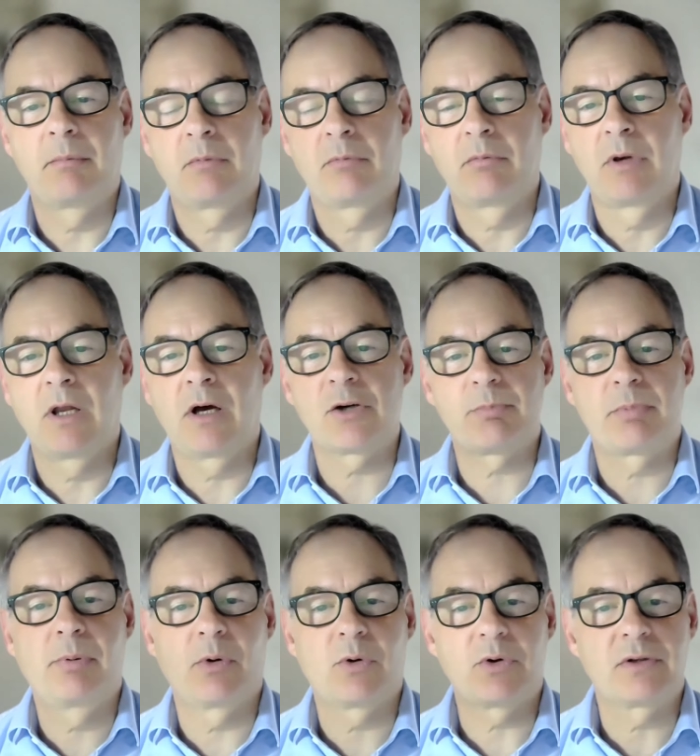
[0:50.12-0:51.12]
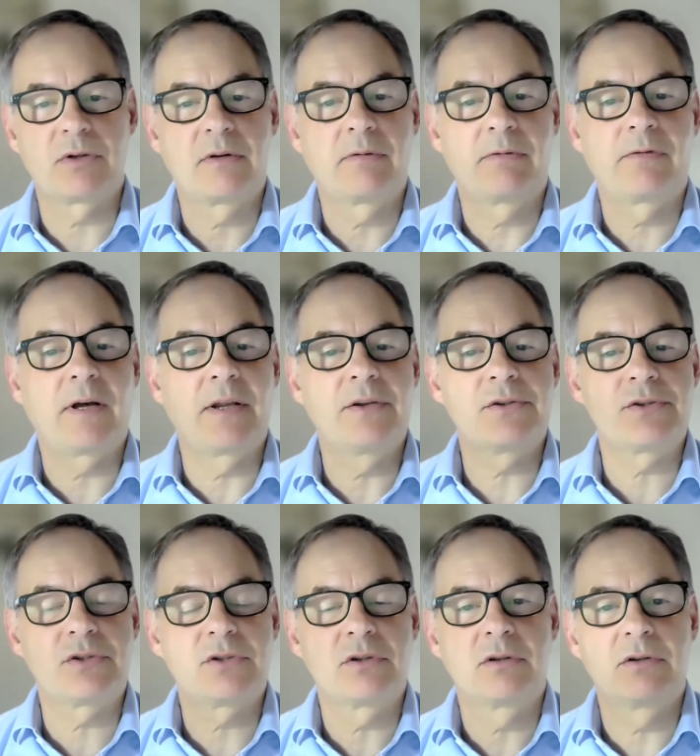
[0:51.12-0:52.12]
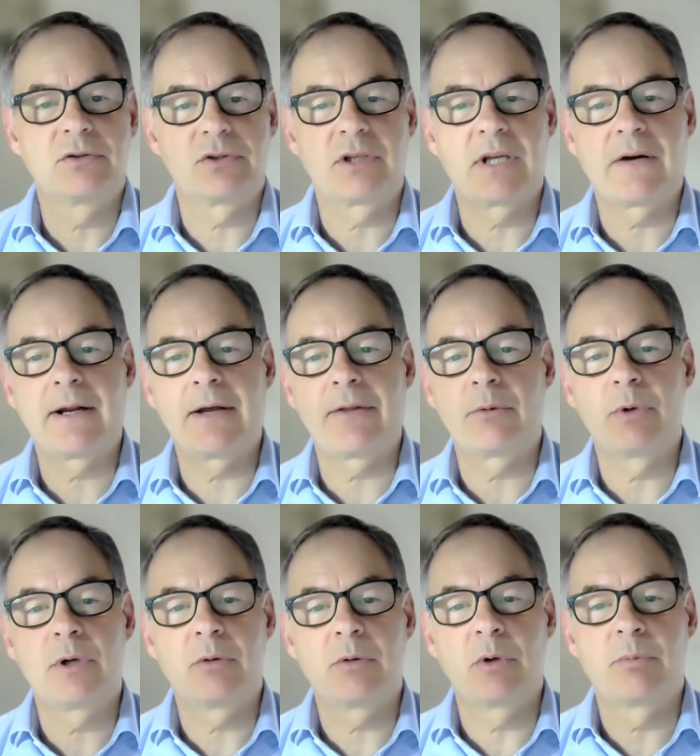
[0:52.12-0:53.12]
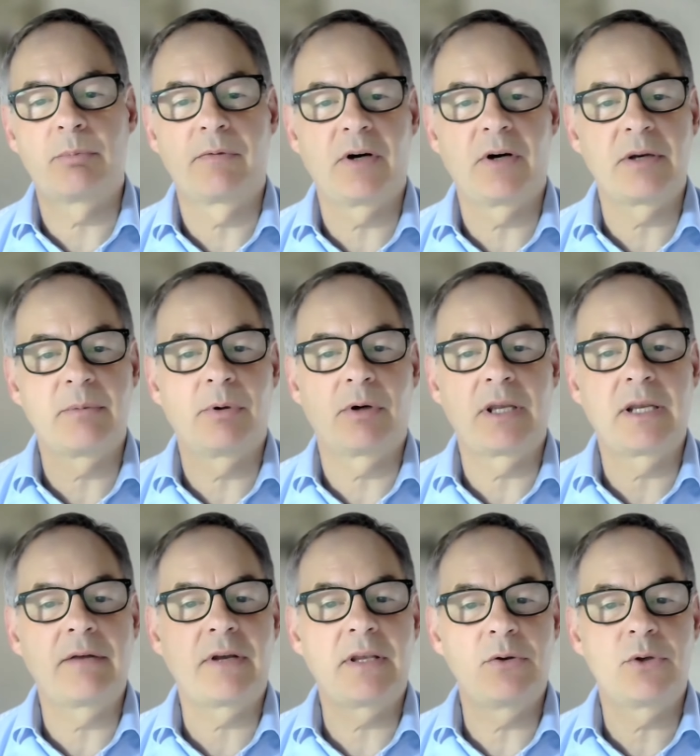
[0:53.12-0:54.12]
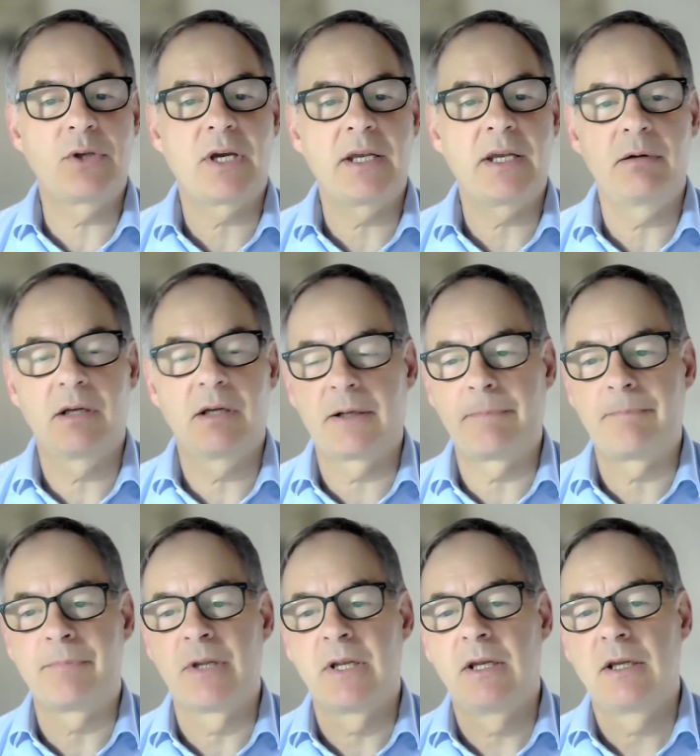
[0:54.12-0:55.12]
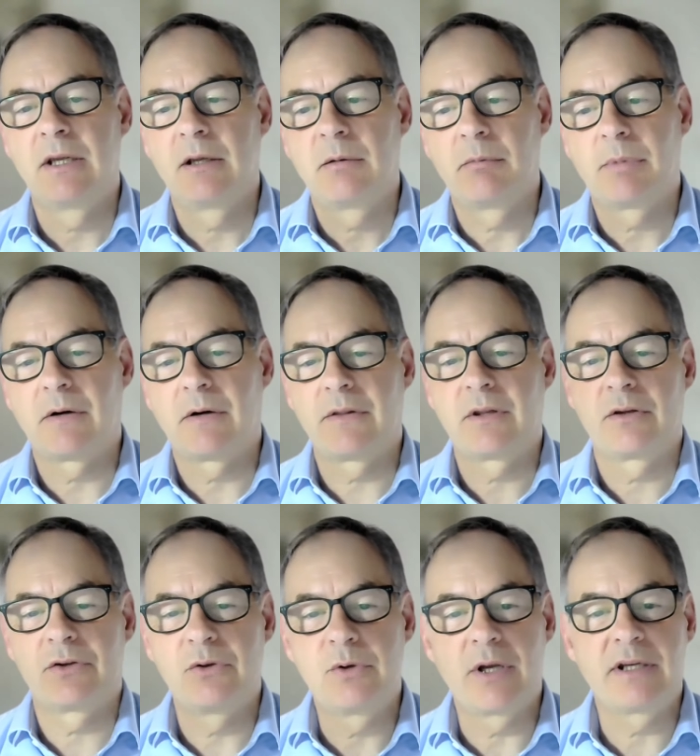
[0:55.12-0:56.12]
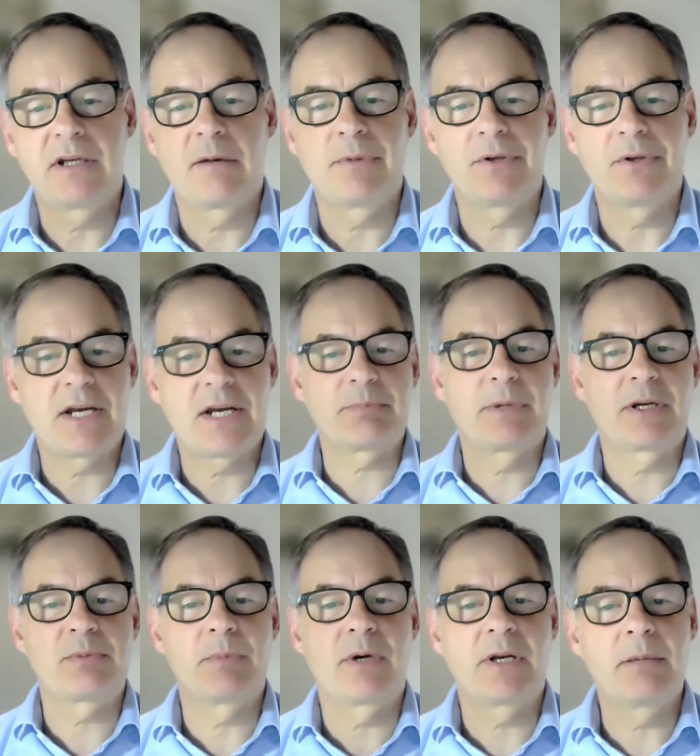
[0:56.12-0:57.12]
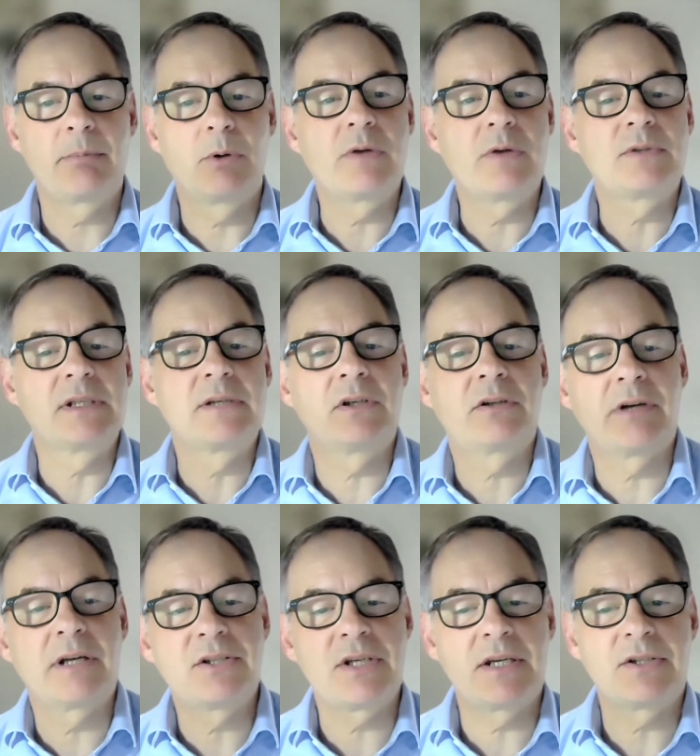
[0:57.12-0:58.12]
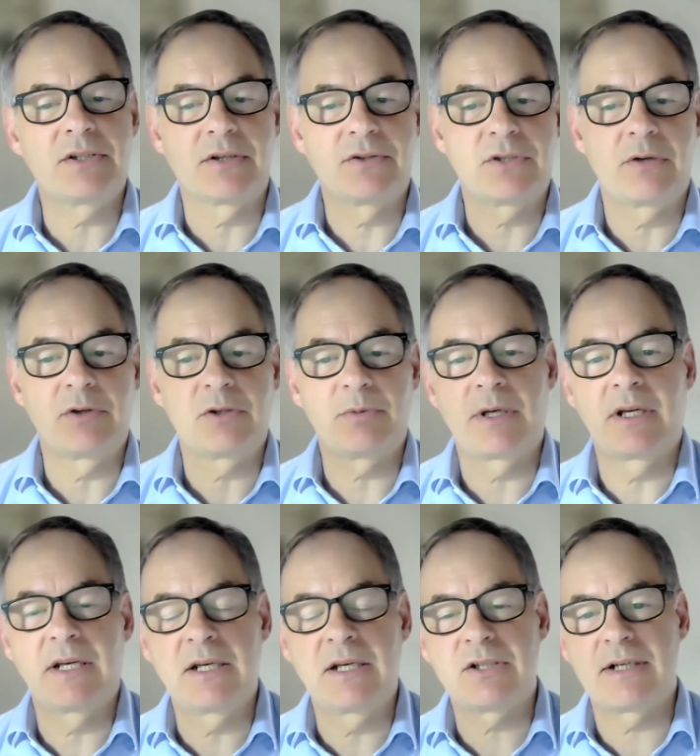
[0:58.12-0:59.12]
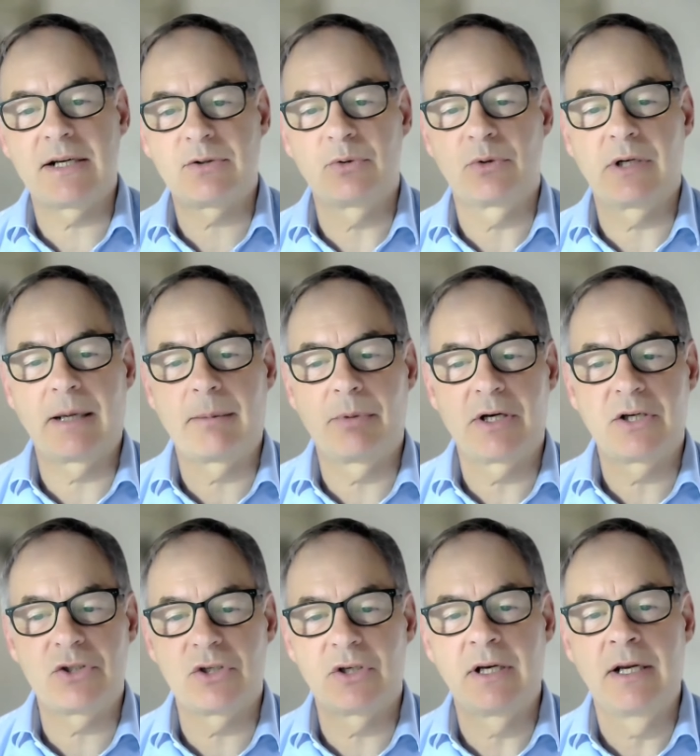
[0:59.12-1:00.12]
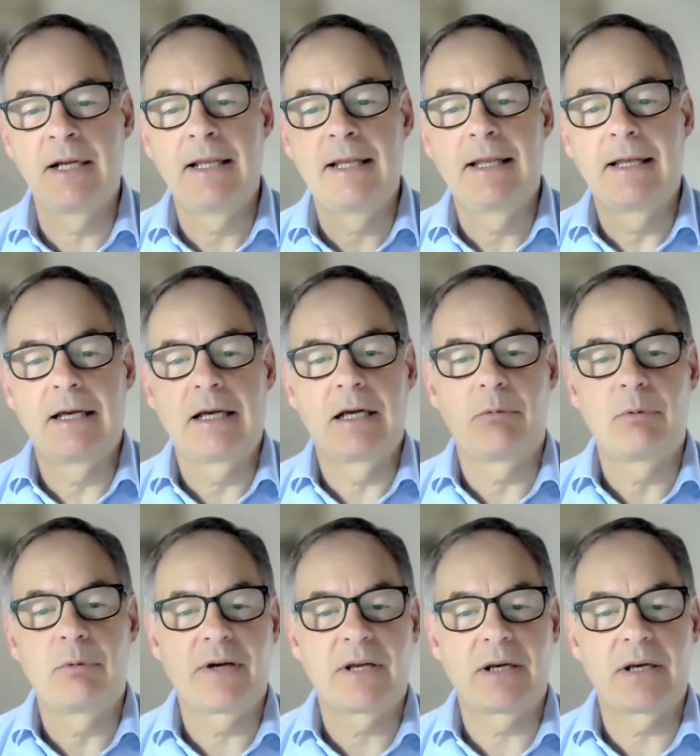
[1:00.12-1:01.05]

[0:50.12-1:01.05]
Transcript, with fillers: large proportion of the funds to, to carry out the work were provided by Innovate UK, um, part of this UK government, taxpayers' money, but we've delivered great data. So it's been an international collaboration. Uh, we've had a